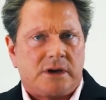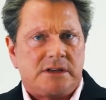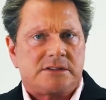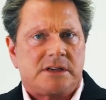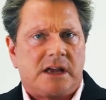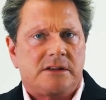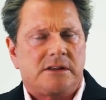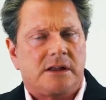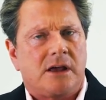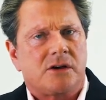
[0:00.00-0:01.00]
rates, and
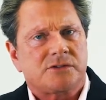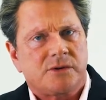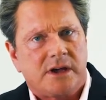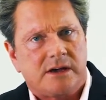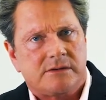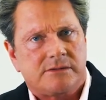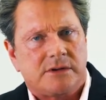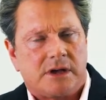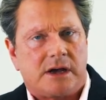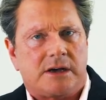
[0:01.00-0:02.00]
then they also have
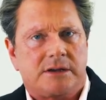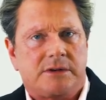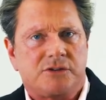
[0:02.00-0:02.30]
uh,